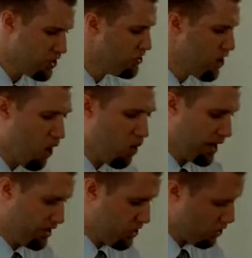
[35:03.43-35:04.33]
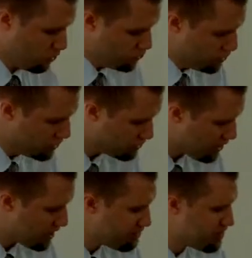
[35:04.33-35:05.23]
no one knows, not
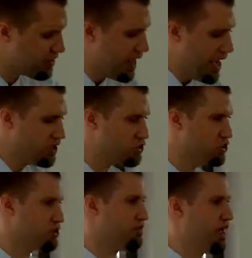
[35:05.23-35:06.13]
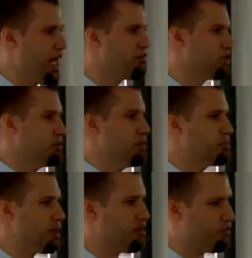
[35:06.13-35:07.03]
even the angels of heaven, but
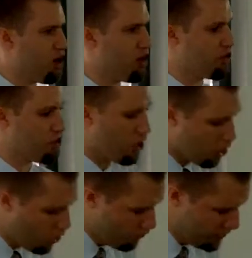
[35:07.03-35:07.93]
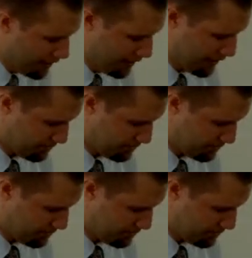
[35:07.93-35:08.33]
my Father only.